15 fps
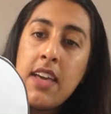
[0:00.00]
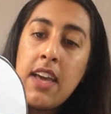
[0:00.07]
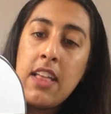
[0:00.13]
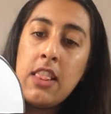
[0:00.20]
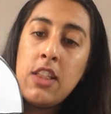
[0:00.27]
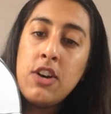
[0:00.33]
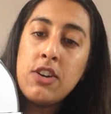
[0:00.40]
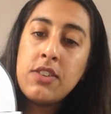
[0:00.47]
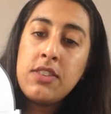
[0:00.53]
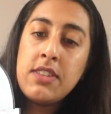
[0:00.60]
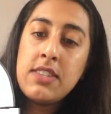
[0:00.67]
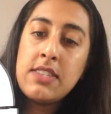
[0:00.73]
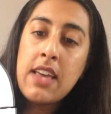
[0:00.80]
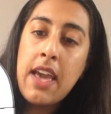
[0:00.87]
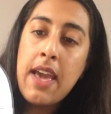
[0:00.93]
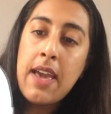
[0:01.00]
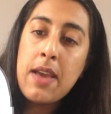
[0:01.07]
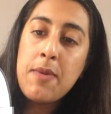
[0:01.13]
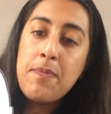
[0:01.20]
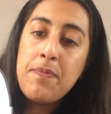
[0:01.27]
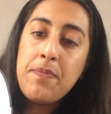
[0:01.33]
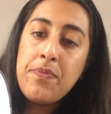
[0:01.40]
They look the
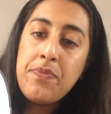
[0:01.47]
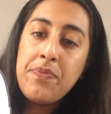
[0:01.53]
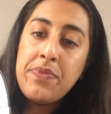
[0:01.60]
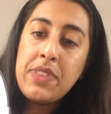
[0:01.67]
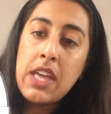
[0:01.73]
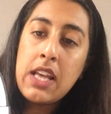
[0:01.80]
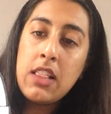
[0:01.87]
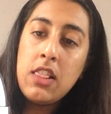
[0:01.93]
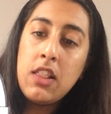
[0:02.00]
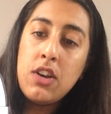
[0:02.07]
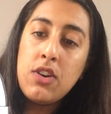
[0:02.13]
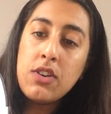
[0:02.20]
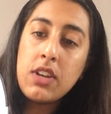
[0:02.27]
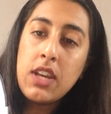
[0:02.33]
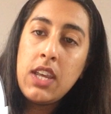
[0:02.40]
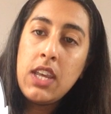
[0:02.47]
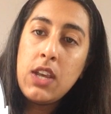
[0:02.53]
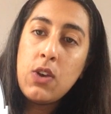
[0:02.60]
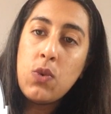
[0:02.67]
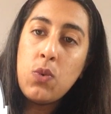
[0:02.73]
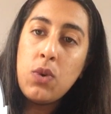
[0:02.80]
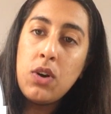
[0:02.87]
same, they look
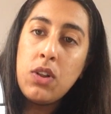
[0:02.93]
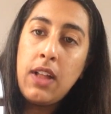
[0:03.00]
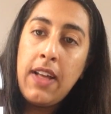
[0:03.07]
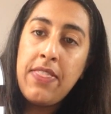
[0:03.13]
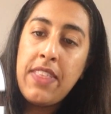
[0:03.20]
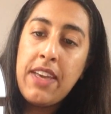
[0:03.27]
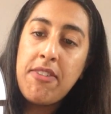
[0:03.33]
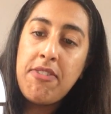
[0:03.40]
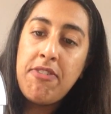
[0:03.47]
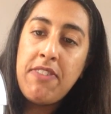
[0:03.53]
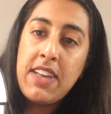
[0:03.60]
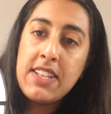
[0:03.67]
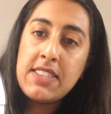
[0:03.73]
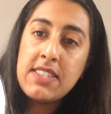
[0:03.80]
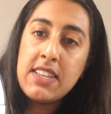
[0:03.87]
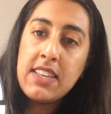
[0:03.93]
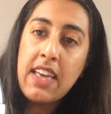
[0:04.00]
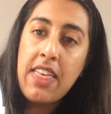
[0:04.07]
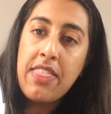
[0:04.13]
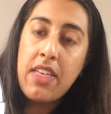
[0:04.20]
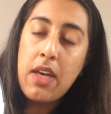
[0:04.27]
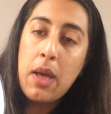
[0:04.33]
equal, and they fit
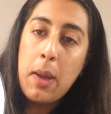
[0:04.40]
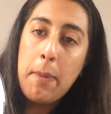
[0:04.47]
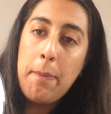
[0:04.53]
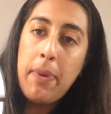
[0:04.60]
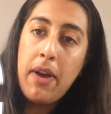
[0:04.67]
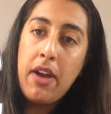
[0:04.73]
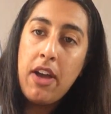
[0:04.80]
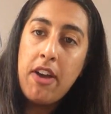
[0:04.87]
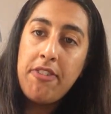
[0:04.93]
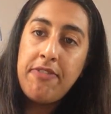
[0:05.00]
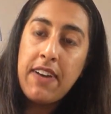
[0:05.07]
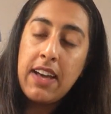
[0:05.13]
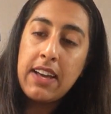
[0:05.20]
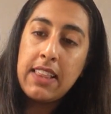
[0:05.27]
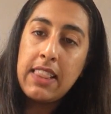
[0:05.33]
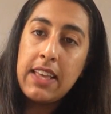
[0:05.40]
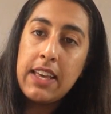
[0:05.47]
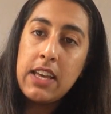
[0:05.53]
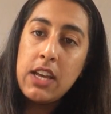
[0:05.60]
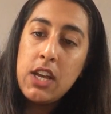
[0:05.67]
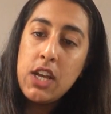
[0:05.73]
together perfectly.